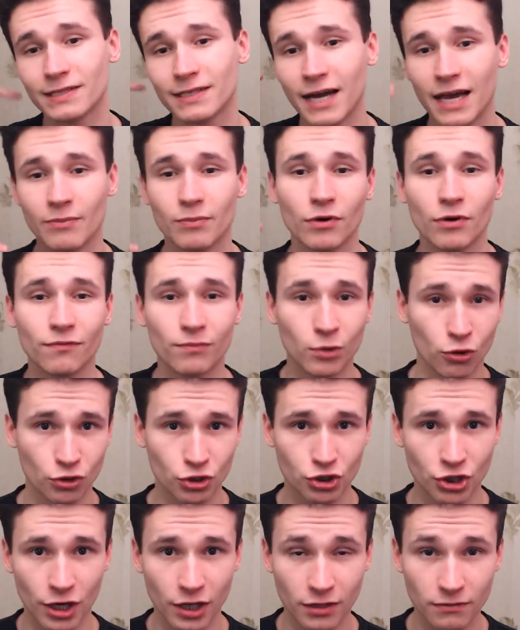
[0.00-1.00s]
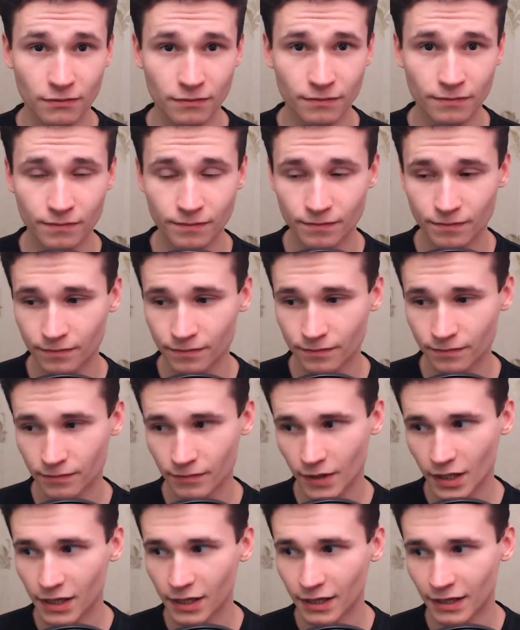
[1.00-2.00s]
type of blockchain
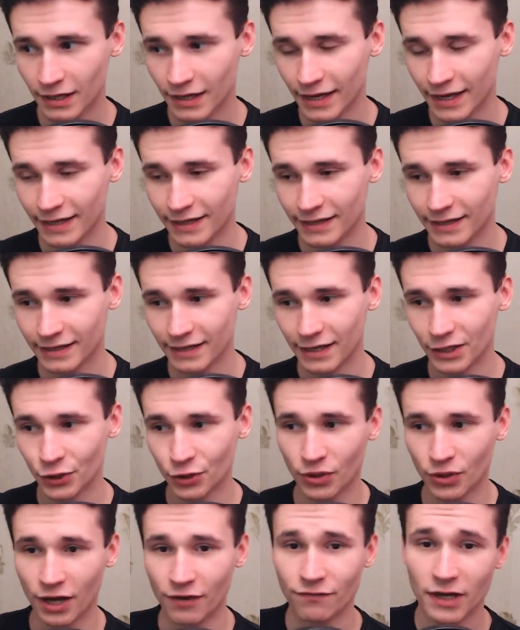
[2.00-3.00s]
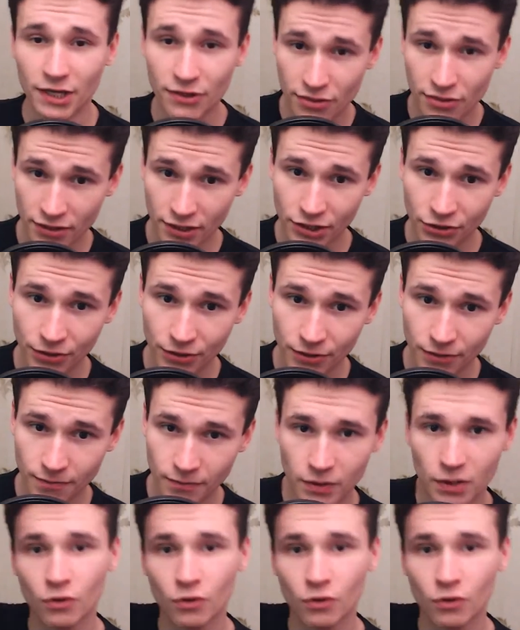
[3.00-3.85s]
like uh, you have Ethereum